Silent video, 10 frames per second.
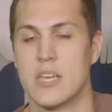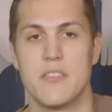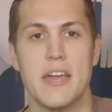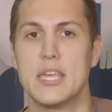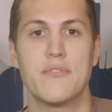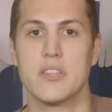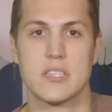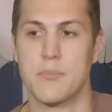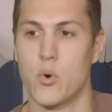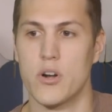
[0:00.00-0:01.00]
Thank you for the
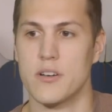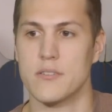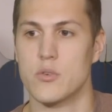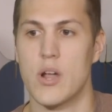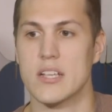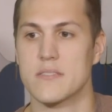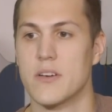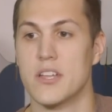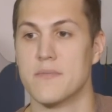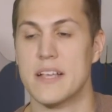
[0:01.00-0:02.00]
support,
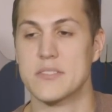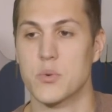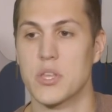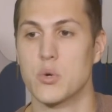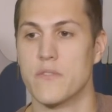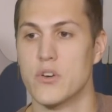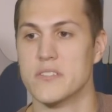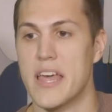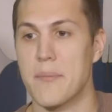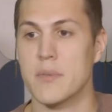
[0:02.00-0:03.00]
Razvan. That's a really cool
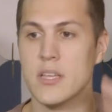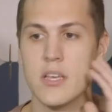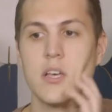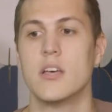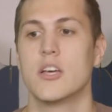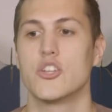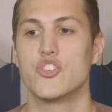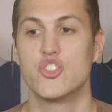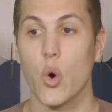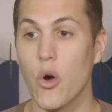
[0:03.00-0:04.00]
first name.
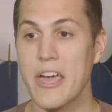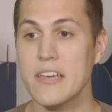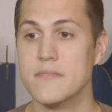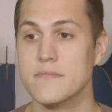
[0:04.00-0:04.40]
Joy.